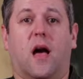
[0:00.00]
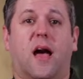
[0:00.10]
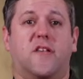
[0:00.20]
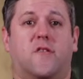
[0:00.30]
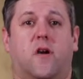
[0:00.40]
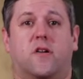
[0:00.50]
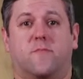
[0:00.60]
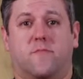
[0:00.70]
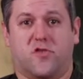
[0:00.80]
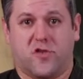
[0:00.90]
I
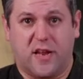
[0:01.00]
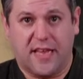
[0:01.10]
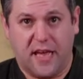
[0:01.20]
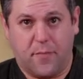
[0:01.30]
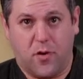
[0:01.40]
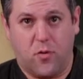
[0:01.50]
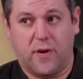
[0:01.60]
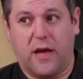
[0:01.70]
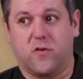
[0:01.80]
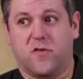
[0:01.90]
started training Kenpo
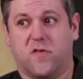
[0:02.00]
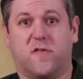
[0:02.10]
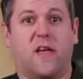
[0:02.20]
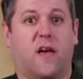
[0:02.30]
when I was